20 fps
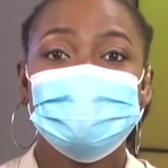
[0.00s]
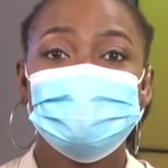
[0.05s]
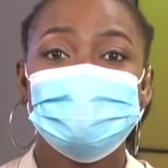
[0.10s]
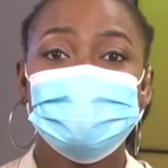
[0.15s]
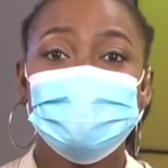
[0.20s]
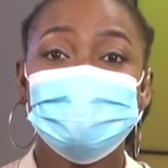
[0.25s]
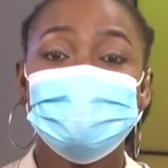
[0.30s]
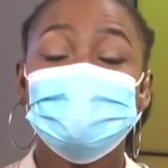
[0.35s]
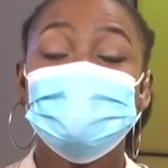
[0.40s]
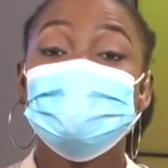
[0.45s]

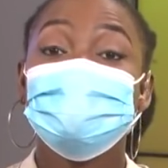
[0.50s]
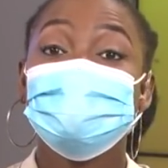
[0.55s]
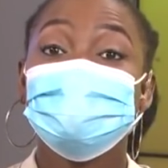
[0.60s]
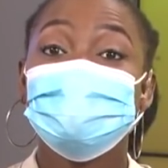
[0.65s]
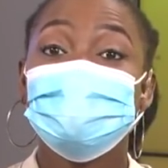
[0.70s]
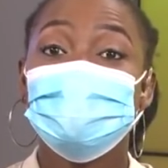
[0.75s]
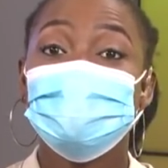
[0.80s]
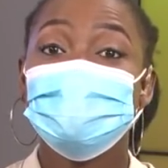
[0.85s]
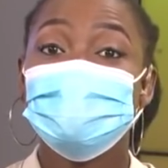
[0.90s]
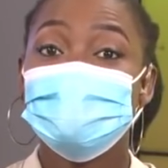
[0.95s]

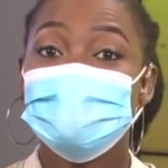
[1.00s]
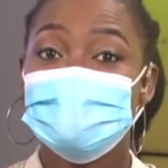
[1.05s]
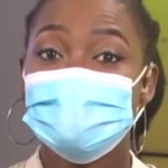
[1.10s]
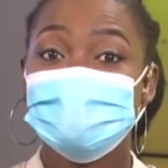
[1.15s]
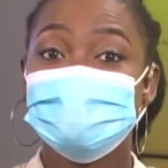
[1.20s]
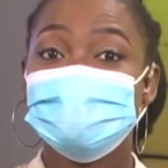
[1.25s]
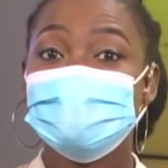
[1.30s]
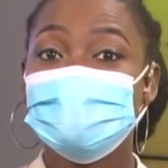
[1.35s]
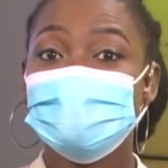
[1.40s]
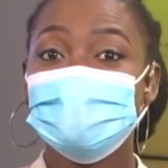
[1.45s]
54
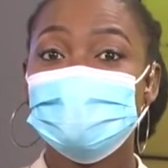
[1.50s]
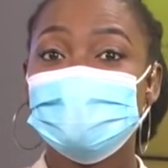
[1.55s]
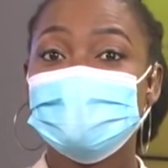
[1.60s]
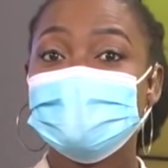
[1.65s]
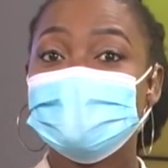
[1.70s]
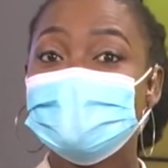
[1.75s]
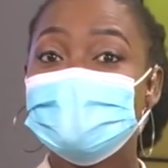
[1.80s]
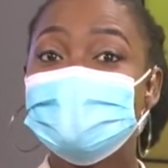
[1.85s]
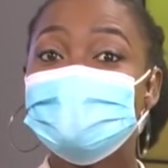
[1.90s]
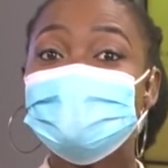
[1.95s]
years ago in
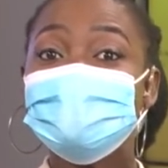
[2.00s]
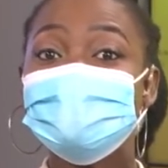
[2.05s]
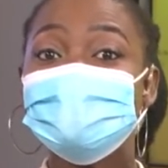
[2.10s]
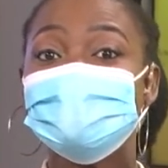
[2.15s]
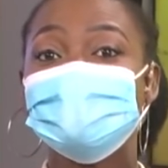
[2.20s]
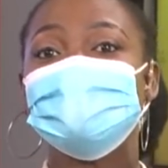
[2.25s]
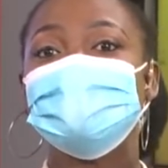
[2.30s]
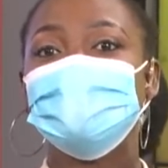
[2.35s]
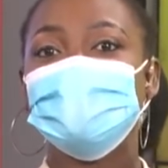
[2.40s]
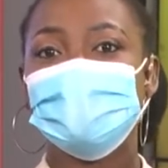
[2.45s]

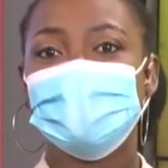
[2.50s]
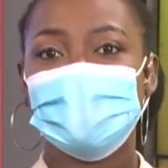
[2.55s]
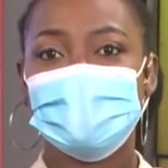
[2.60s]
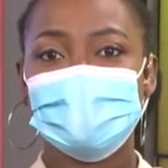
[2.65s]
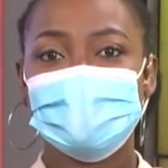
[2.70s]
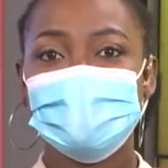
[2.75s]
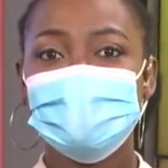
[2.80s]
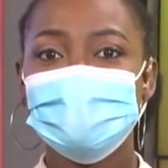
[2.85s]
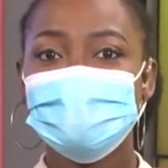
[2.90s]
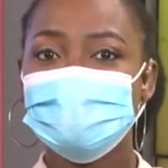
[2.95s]
Kingston,
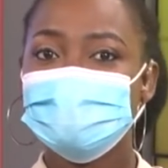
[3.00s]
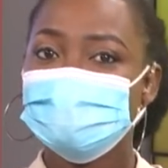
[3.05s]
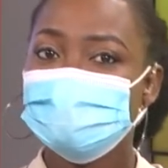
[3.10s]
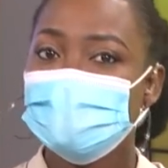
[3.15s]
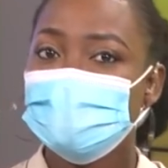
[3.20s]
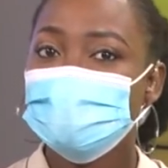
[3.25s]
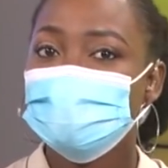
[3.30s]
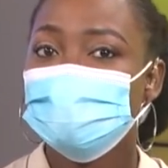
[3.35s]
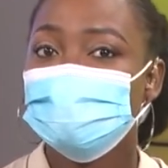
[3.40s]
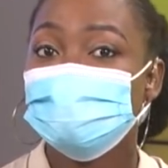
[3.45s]
Jamaica, the
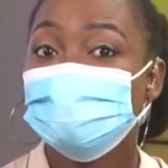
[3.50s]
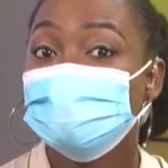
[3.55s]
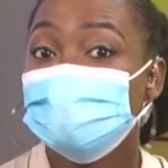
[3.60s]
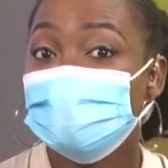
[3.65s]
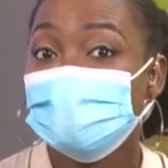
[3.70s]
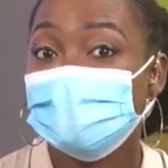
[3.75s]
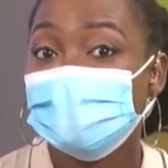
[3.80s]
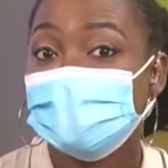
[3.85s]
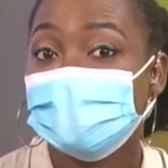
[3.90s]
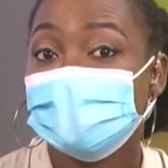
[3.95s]
special
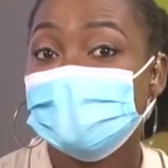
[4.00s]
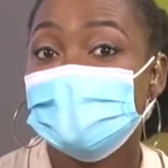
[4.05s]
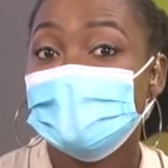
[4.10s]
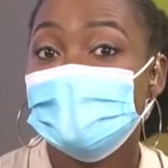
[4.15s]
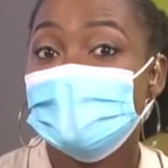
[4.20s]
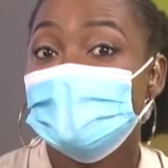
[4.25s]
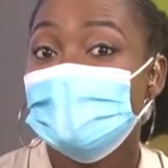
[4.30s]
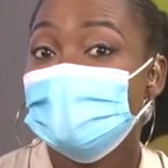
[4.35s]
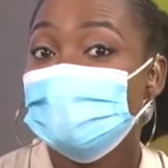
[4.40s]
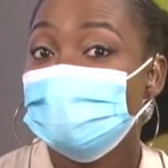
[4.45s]
4x
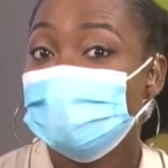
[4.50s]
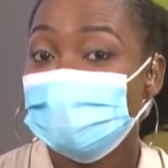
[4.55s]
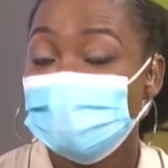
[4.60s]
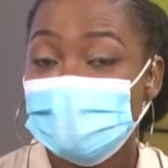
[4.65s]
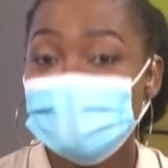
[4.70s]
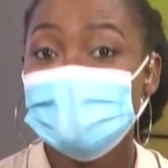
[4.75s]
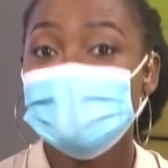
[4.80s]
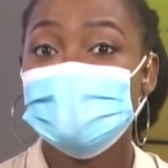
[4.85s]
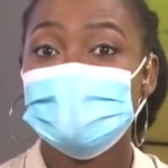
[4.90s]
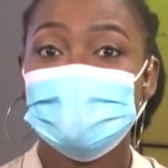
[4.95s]

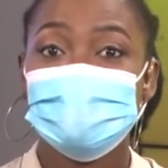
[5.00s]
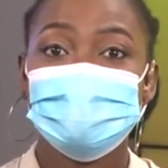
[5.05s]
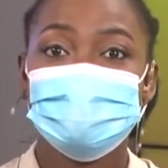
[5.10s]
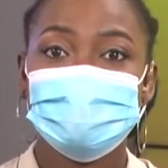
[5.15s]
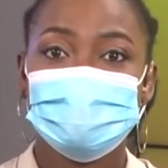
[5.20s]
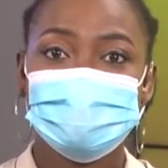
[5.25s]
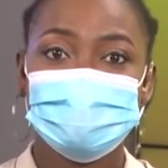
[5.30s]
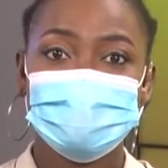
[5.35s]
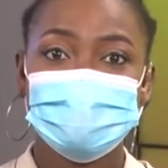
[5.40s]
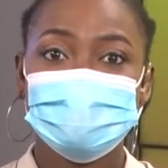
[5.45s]

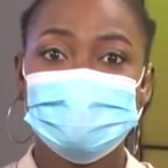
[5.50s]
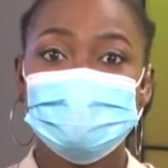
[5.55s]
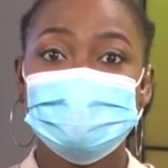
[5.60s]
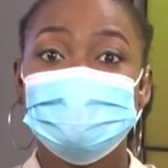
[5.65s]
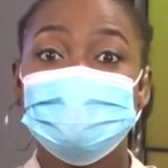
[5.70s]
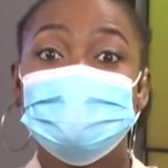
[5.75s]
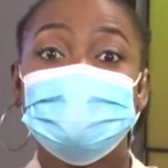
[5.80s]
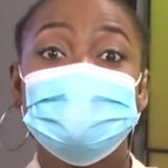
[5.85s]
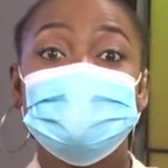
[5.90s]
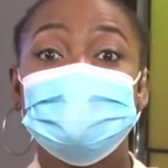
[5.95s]
100 meters
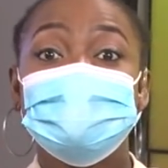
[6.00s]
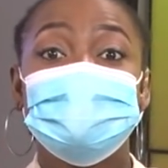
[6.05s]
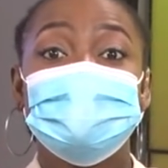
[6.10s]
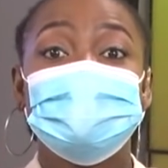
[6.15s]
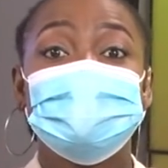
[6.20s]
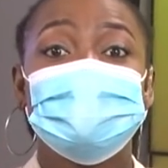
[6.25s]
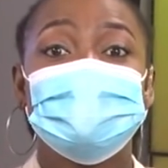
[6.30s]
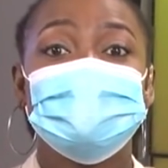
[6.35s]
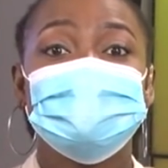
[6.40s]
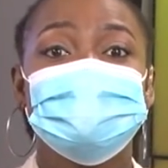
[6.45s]
quartet
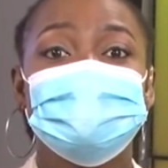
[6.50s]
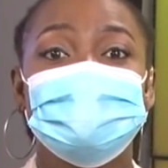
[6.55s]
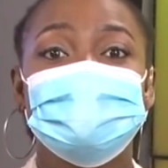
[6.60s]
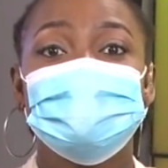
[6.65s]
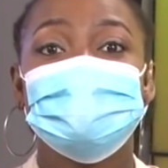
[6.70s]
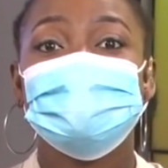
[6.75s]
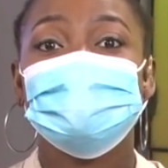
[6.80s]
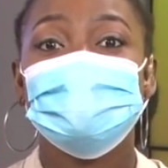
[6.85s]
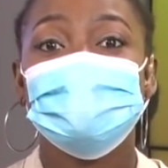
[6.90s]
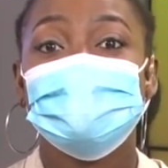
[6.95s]

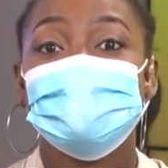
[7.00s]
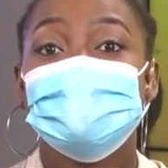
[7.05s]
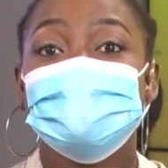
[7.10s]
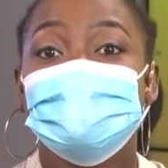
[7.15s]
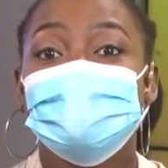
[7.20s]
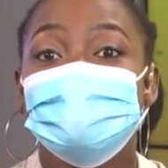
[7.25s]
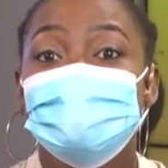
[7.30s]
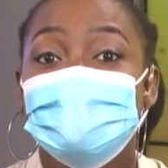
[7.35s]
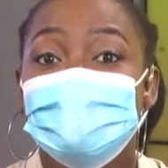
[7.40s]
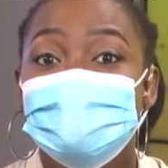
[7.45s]
comprising
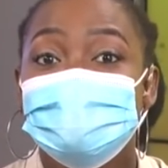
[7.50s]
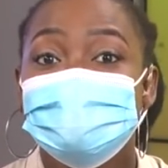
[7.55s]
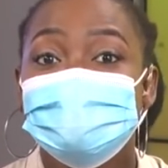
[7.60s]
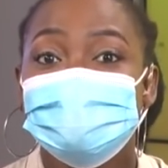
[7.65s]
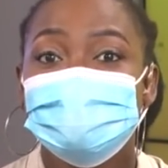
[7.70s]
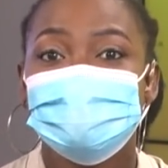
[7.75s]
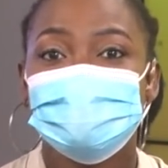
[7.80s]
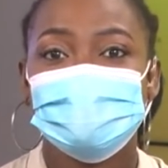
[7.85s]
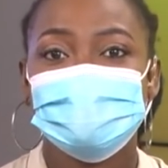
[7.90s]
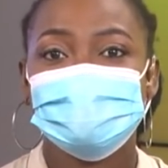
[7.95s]
Bonake
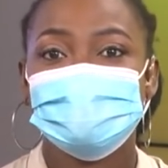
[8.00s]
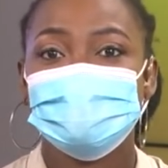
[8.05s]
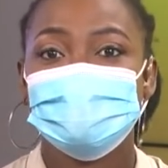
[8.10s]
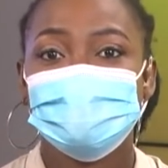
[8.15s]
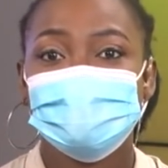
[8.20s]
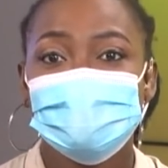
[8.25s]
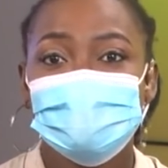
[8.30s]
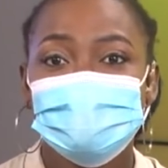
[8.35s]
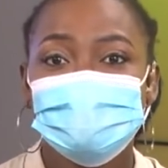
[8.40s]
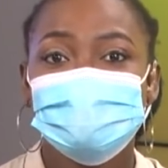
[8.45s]
Menz, Ebenezer
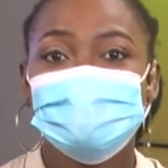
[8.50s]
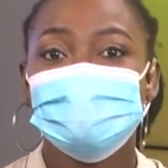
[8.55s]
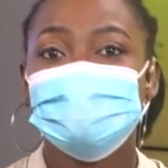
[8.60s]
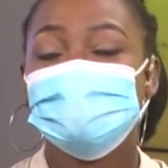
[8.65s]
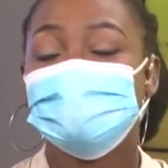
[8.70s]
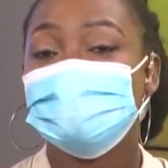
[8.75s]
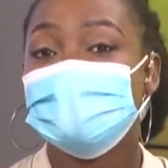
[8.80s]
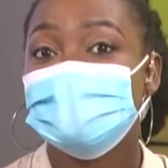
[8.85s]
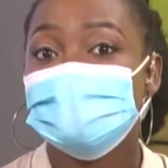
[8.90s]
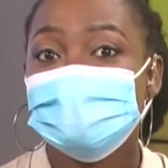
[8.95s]
Charles
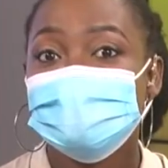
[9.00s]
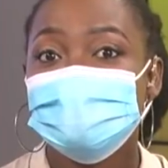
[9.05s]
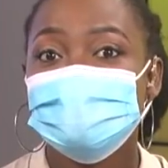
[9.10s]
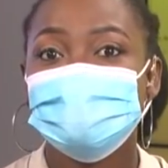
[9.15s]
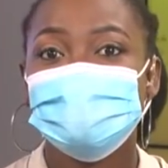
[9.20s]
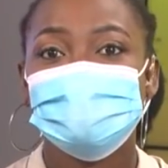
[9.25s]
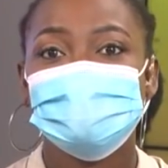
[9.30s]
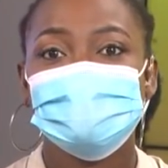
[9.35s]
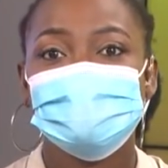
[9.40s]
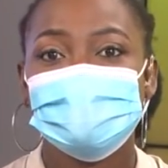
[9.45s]
Okwadi,
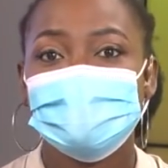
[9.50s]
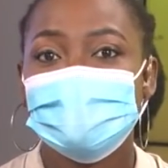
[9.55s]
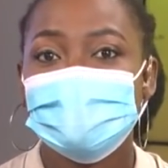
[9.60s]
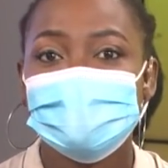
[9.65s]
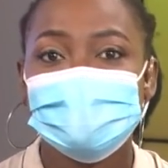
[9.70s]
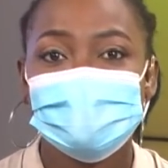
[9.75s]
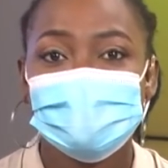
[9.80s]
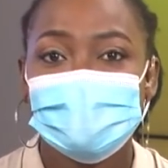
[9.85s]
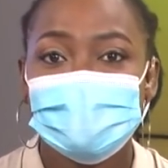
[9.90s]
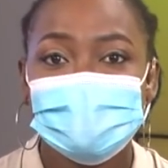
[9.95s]
James I.